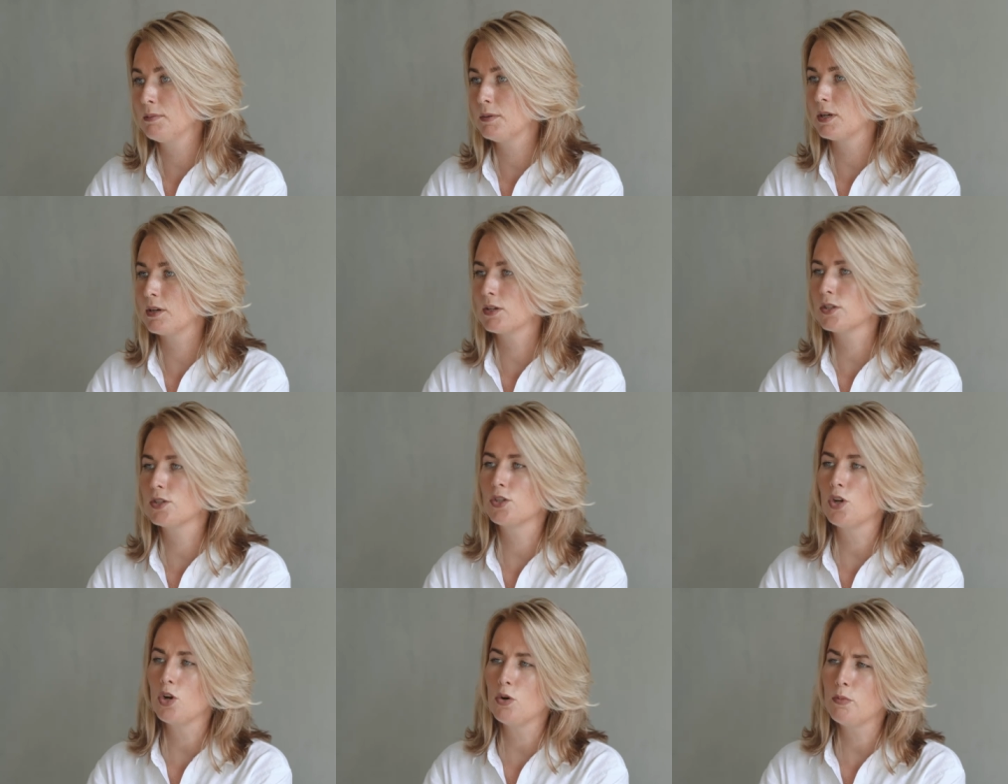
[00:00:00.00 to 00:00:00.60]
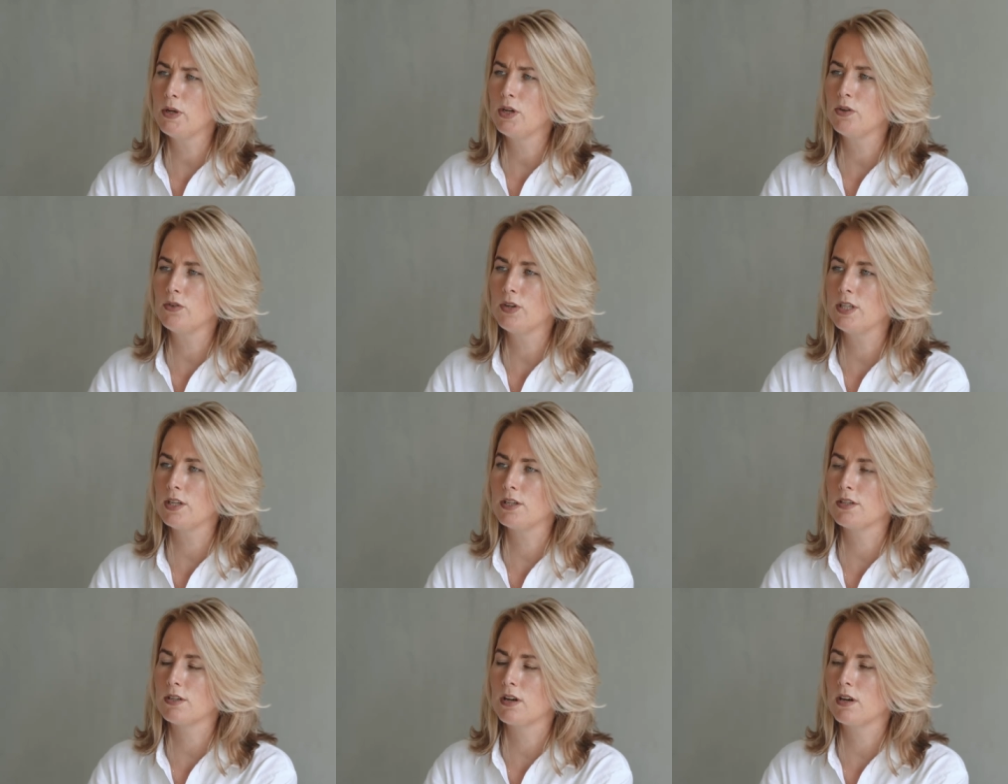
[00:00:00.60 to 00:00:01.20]
There are so many
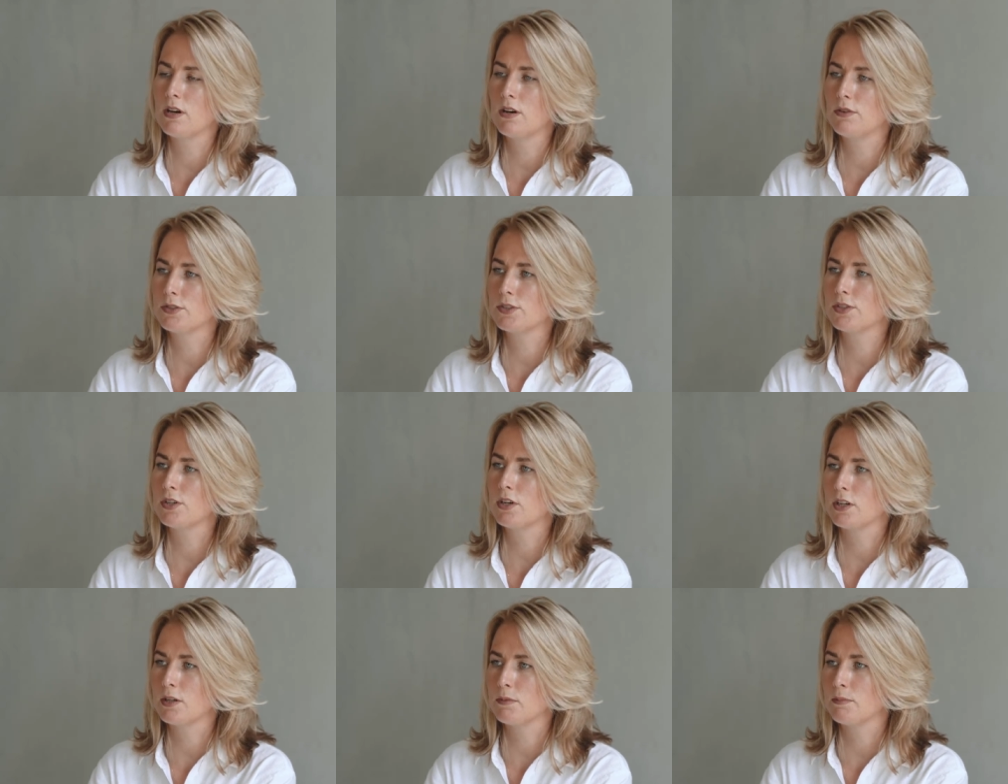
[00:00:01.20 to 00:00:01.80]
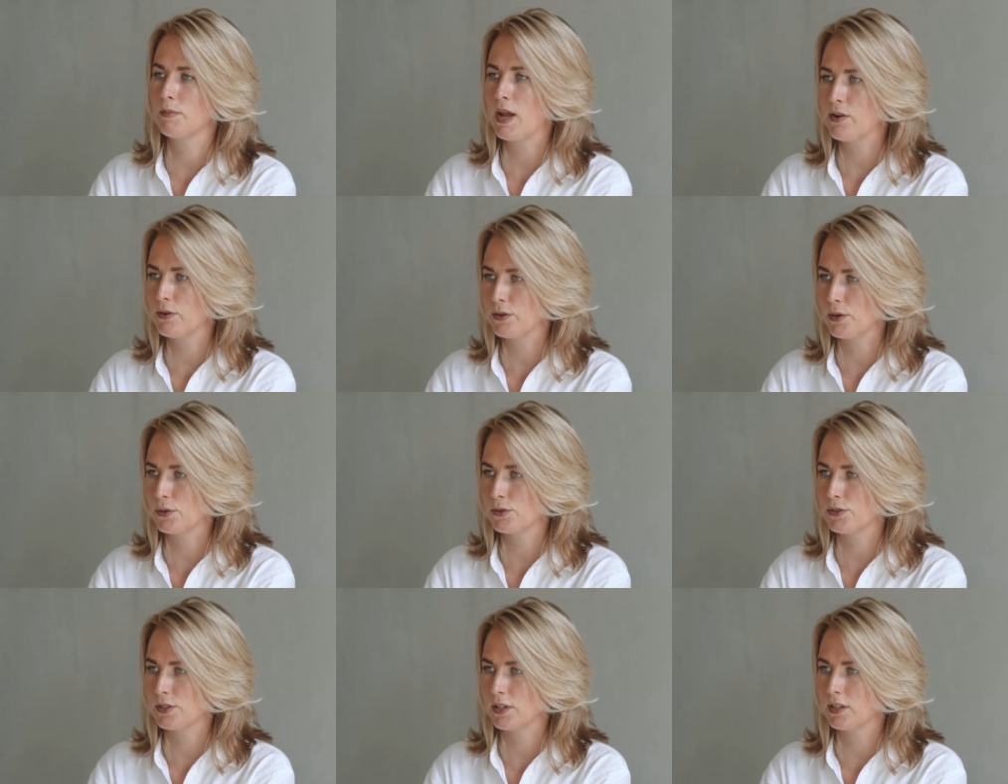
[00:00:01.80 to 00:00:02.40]
reasons of starting
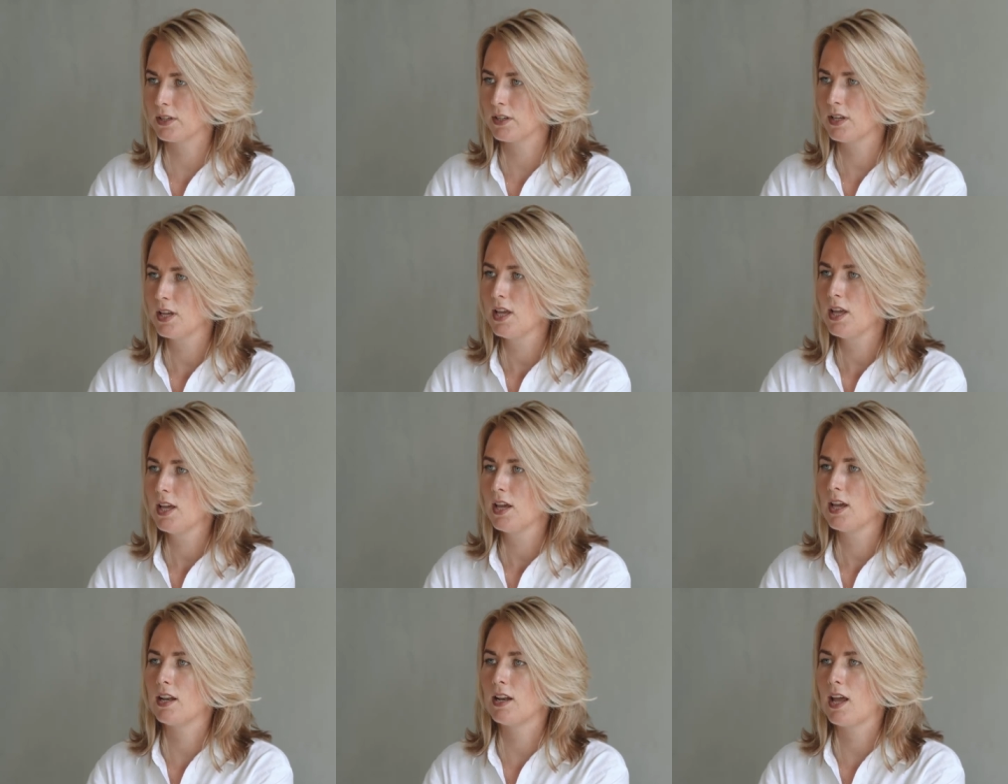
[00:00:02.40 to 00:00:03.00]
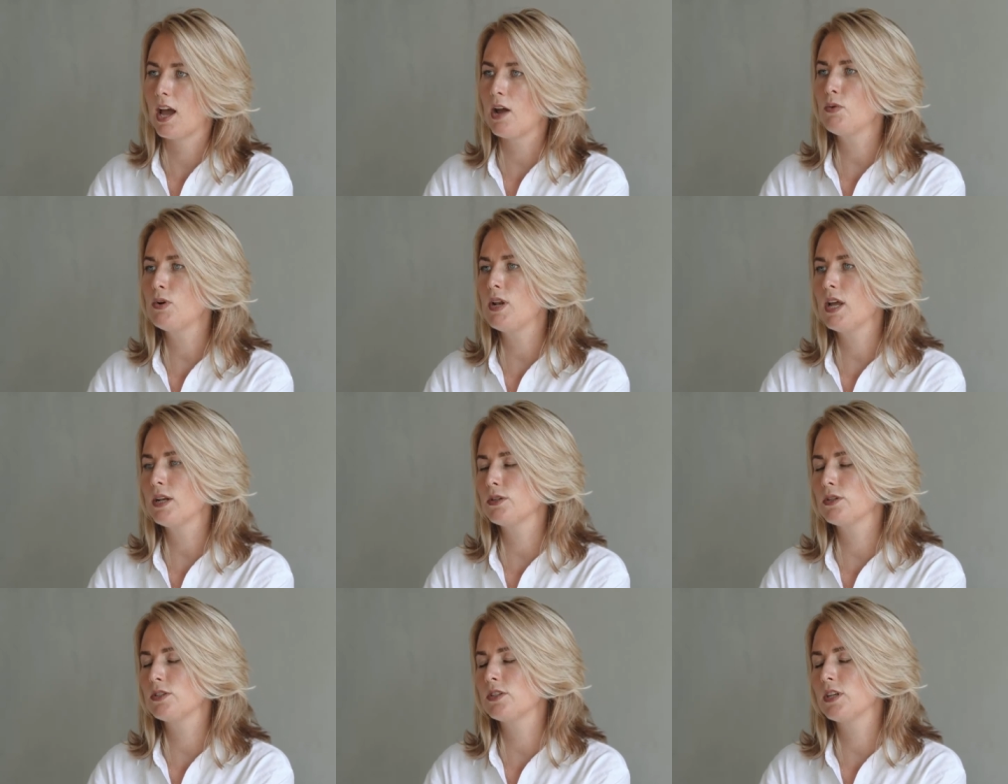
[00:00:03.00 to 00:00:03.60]
microdosing. And I would
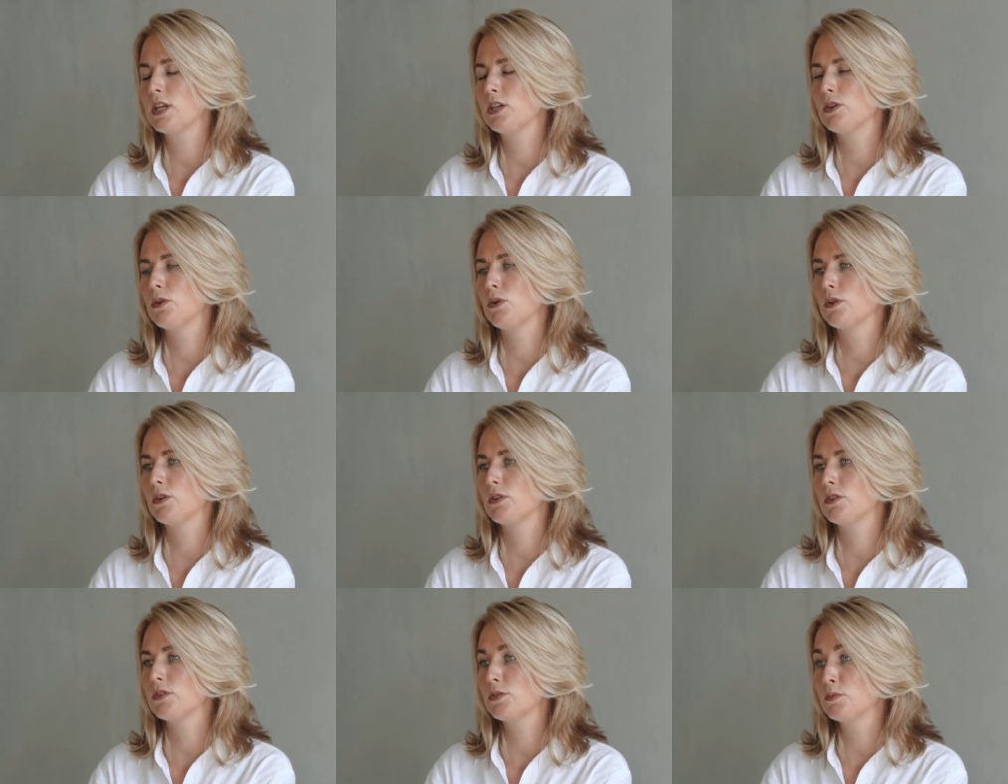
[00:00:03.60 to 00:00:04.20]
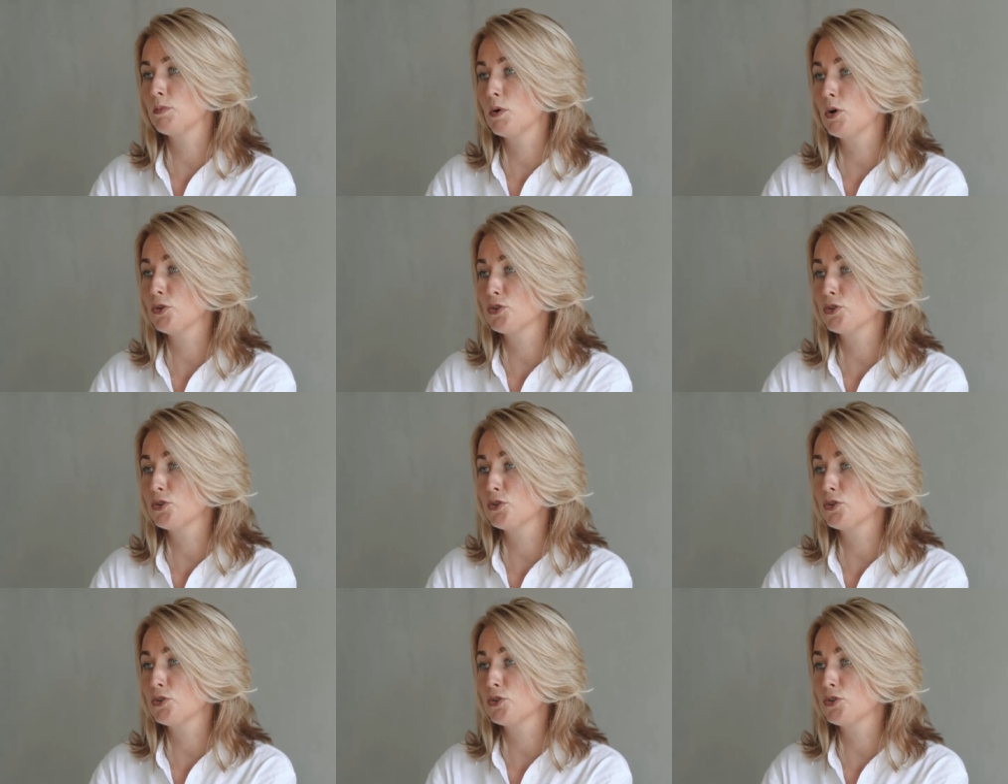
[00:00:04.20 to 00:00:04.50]
like to take you on a small